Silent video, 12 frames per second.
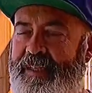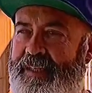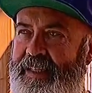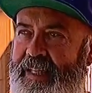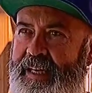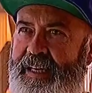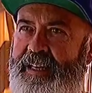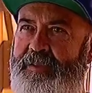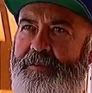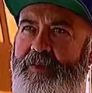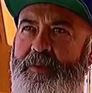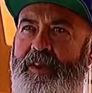Yeah,
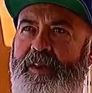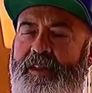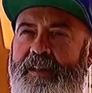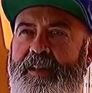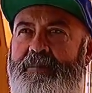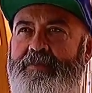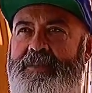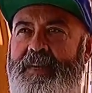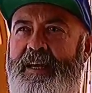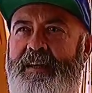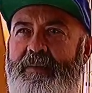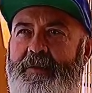like I was
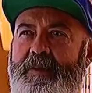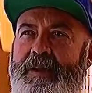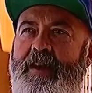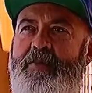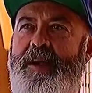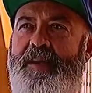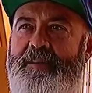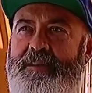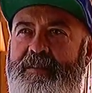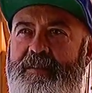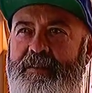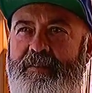saying. I mean, Naramata
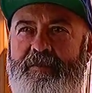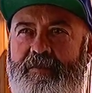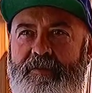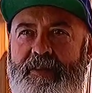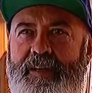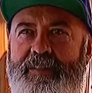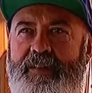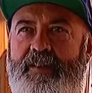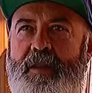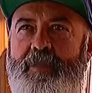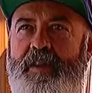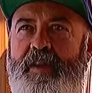has a
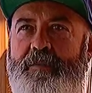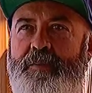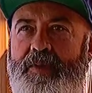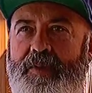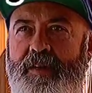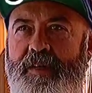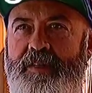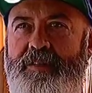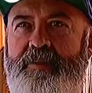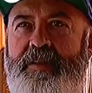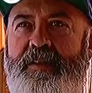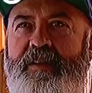climate like Burgundy,
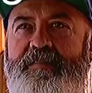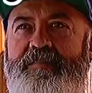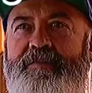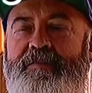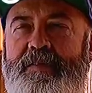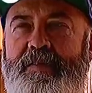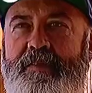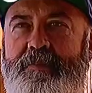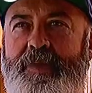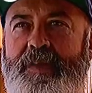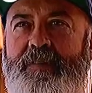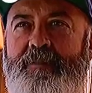so I love
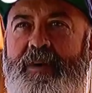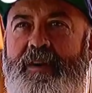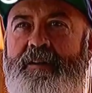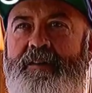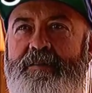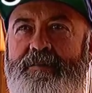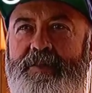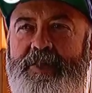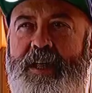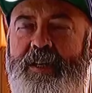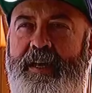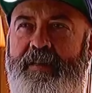Pinot Noir and
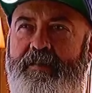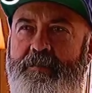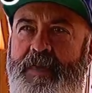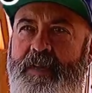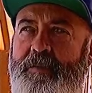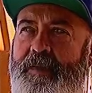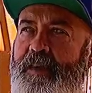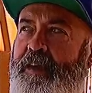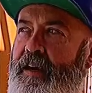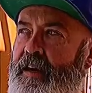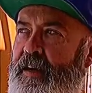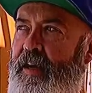Chardonnay from here. But
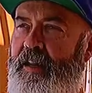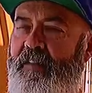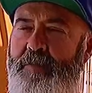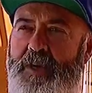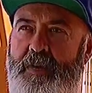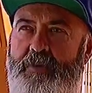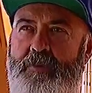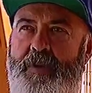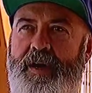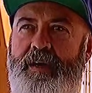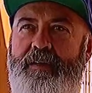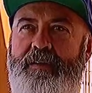I love being able to
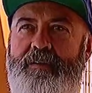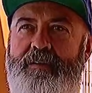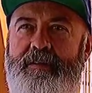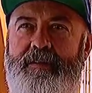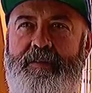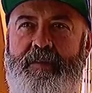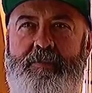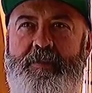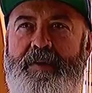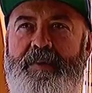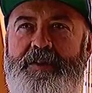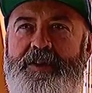make
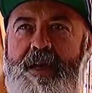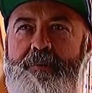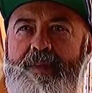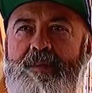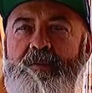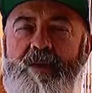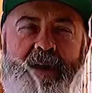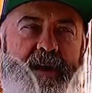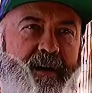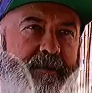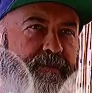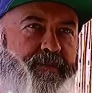method Champagne
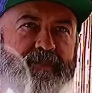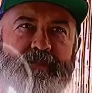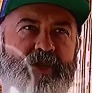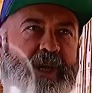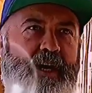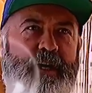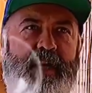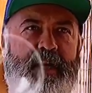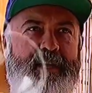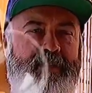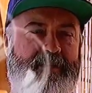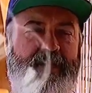Noir, Chardonnay
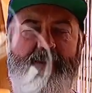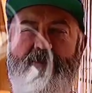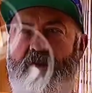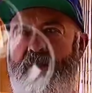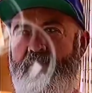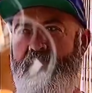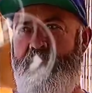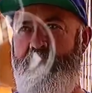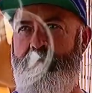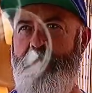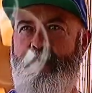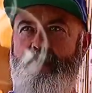in the same winery that
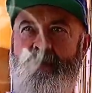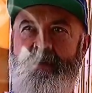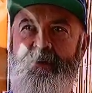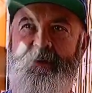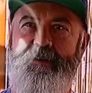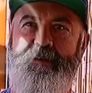I'm making